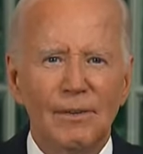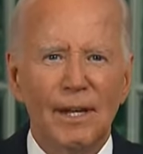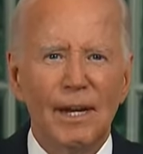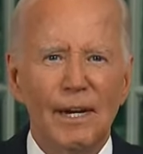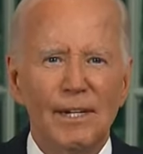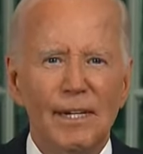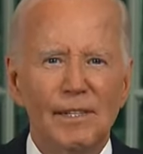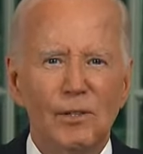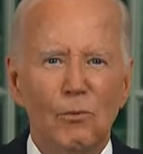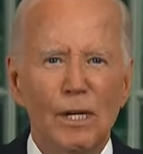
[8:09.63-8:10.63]
That idea
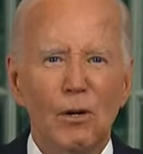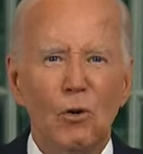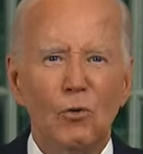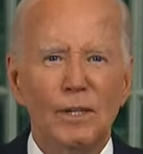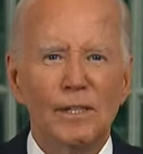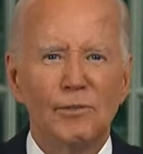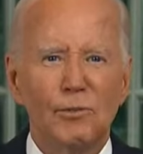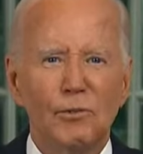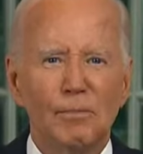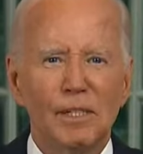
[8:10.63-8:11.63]
is that we hold these
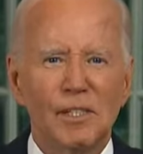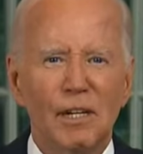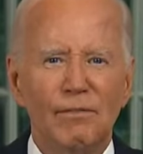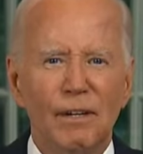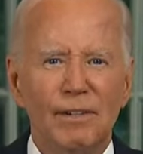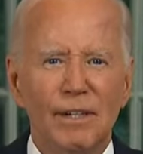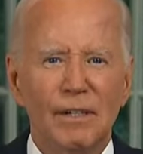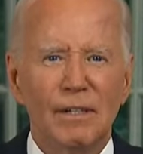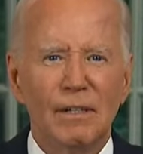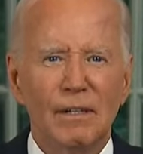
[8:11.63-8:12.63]
truths to be self-evident.